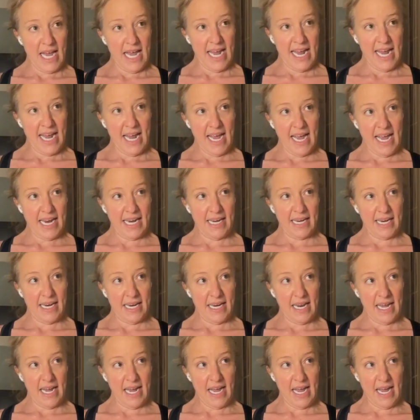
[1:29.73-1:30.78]
I, I,
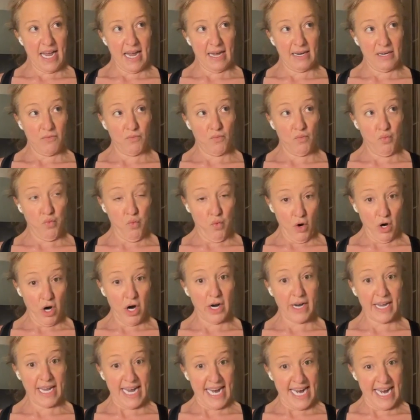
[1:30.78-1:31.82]
I
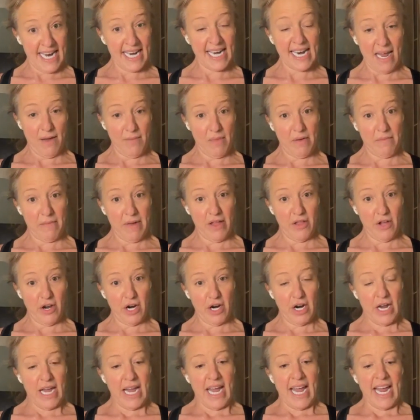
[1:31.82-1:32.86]
work and I'm a
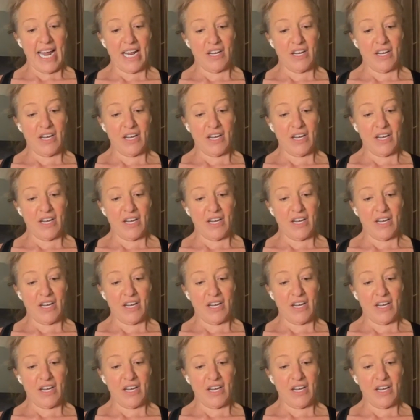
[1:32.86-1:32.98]
mother.